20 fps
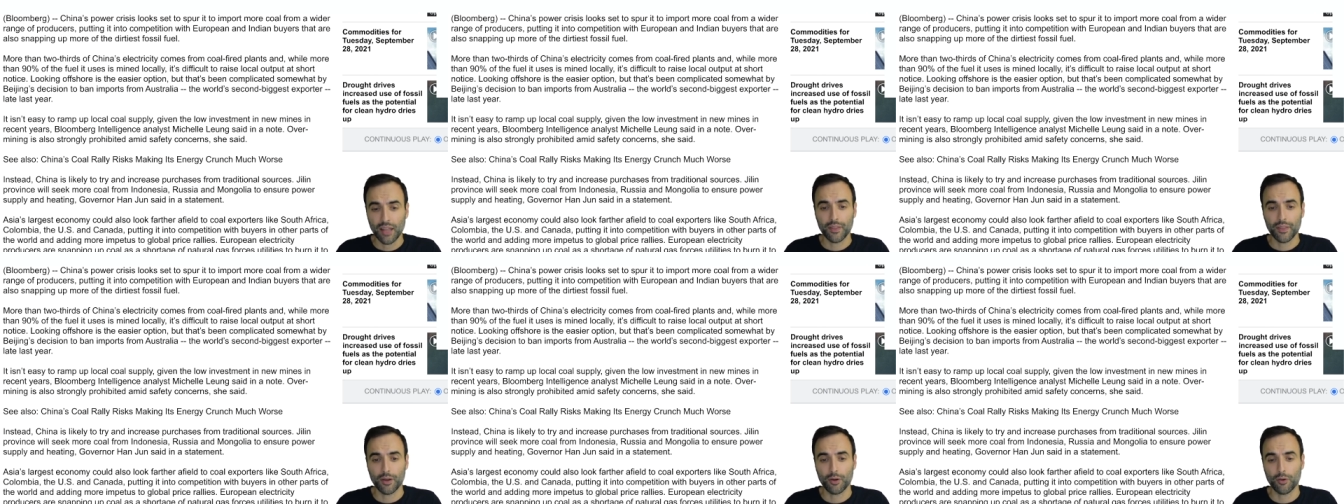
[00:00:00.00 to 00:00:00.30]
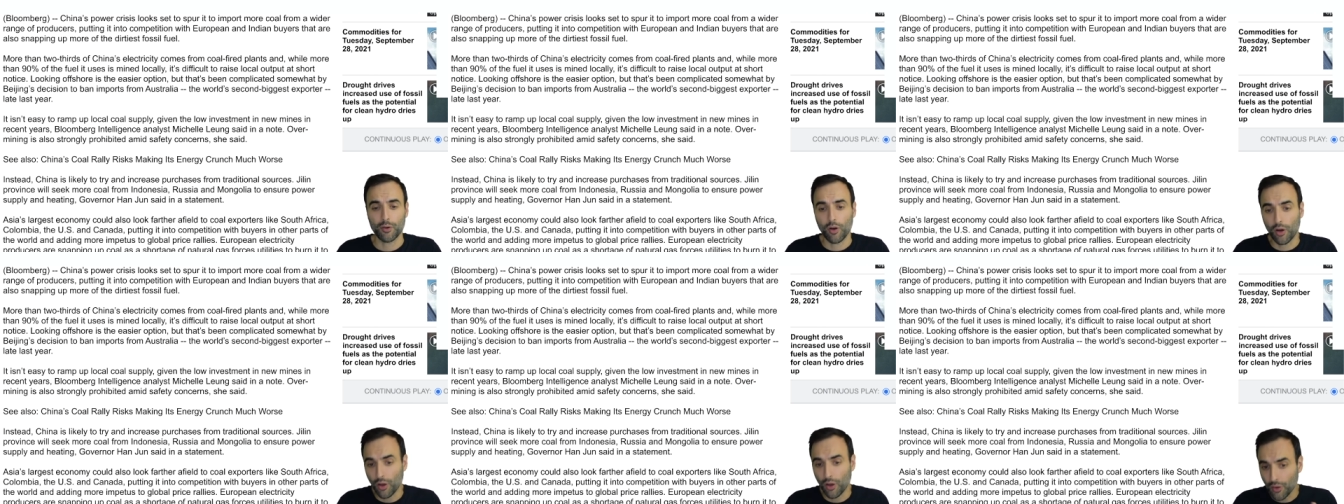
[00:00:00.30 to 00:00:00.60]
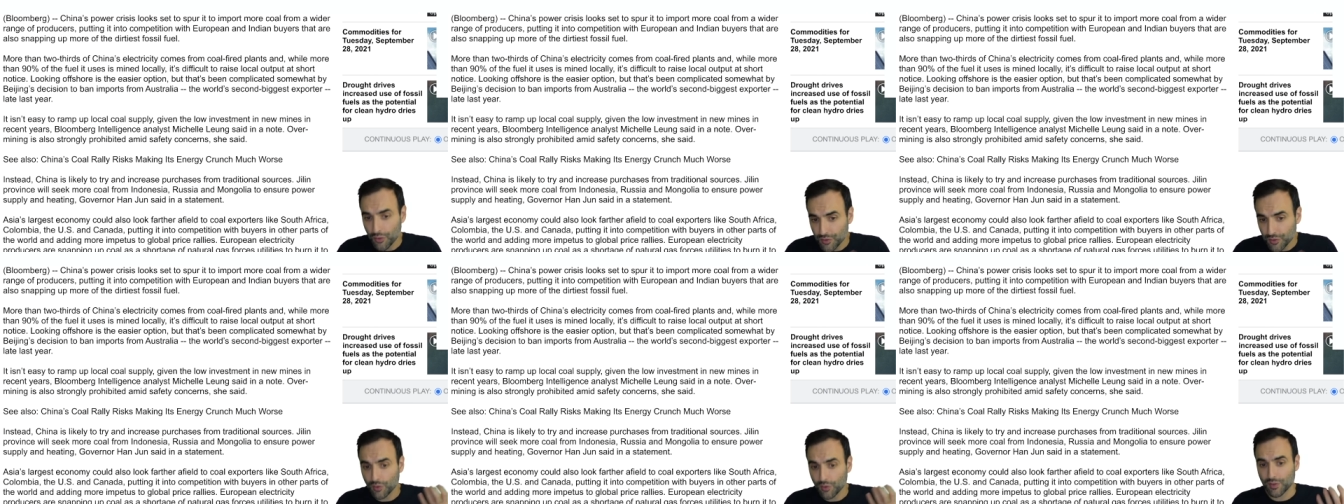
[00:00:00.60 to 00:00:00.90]
that are
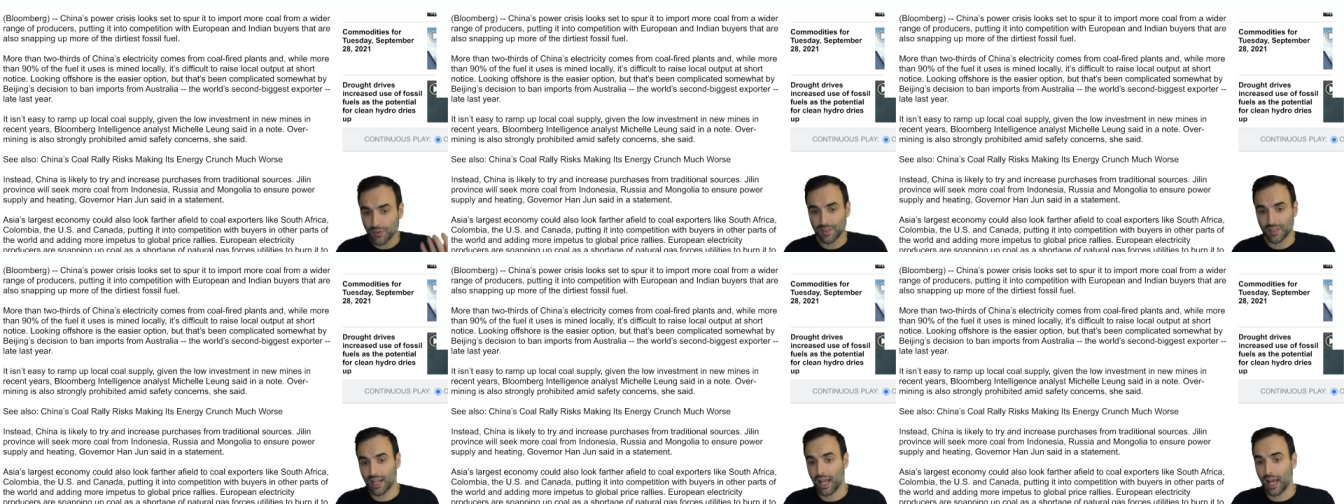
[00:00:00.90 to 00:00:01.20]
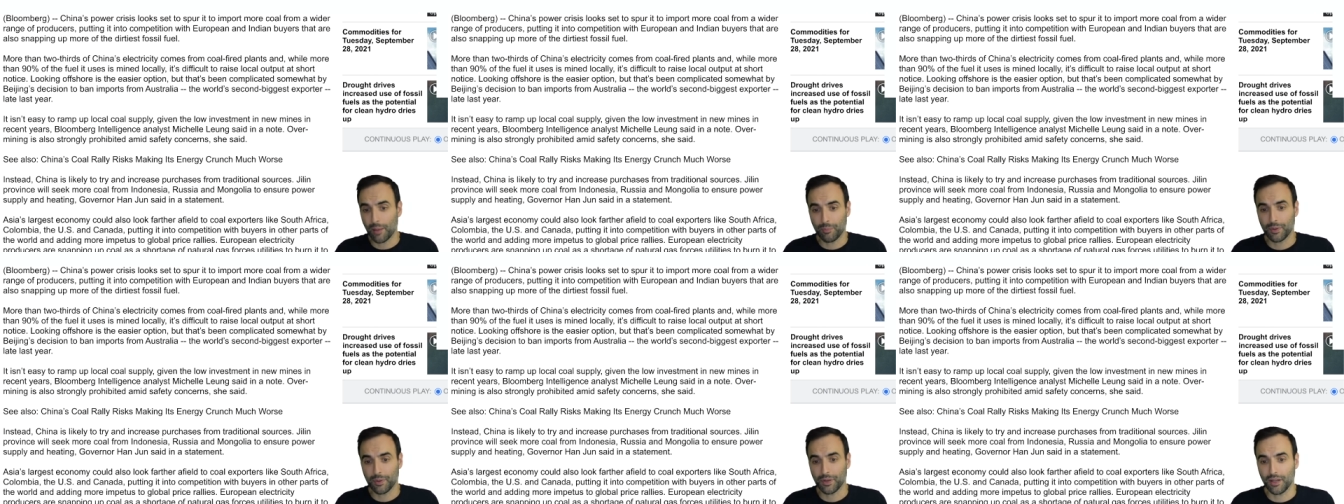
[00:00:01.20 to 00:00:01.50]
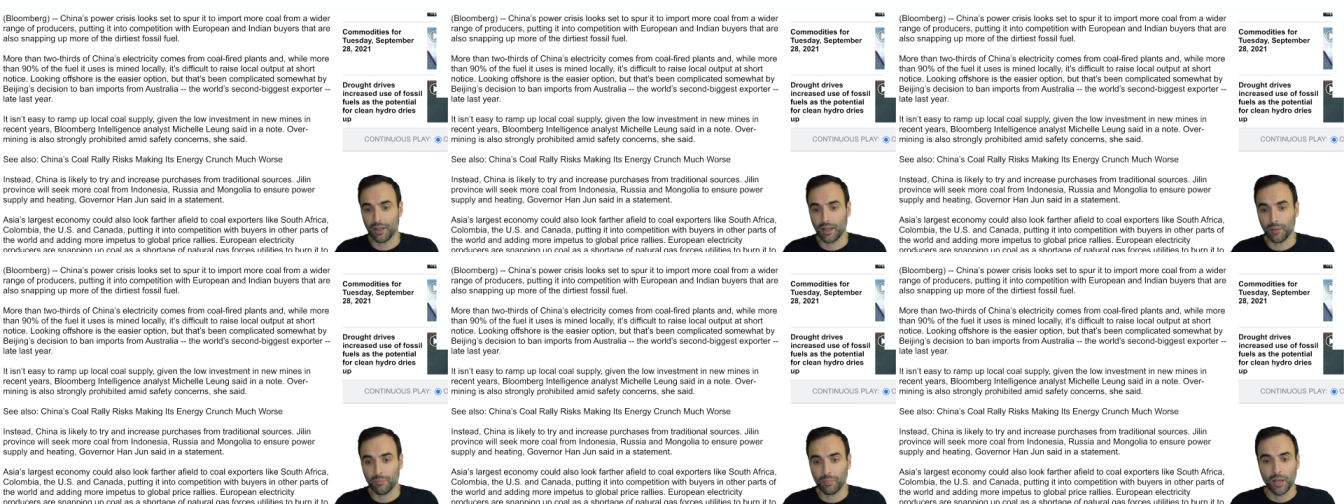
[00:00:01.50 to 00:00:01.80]
also snapping
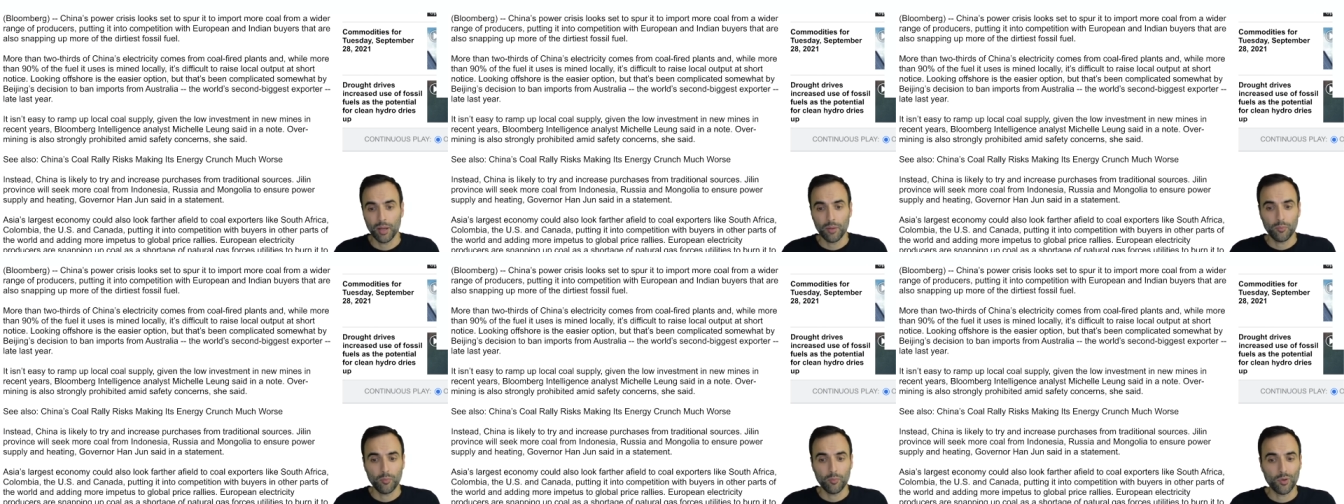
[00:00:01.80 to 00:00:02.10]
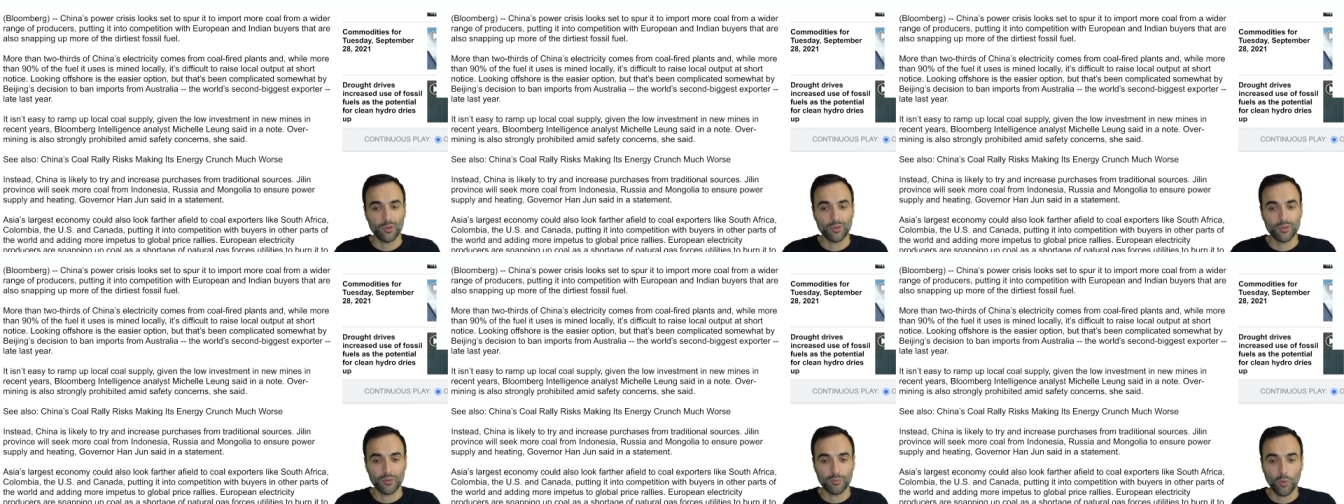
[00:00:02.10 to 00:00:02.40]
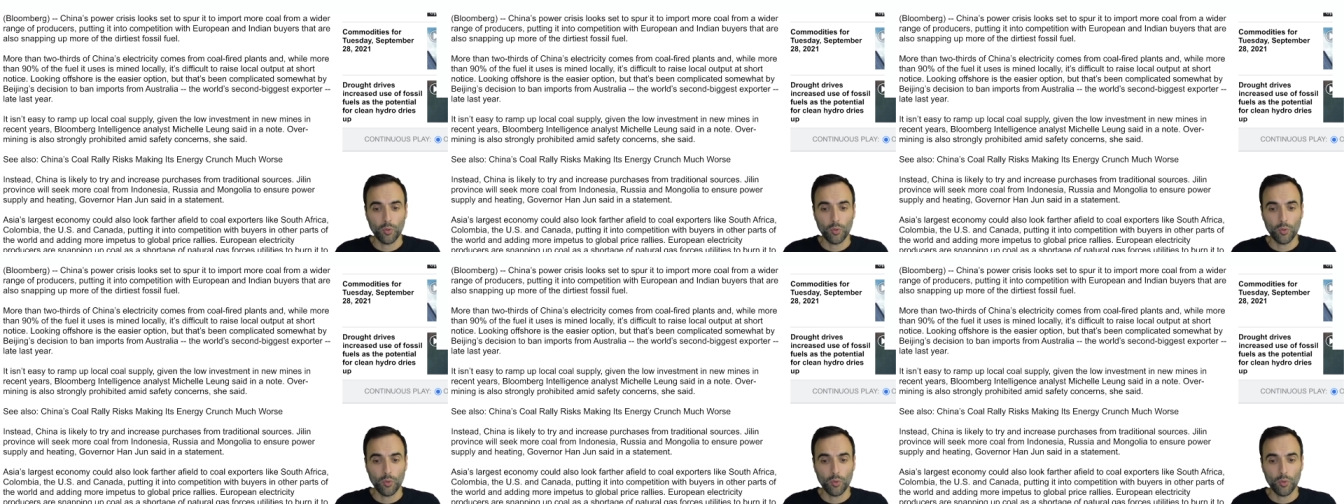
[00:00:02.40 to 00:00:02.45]
up more,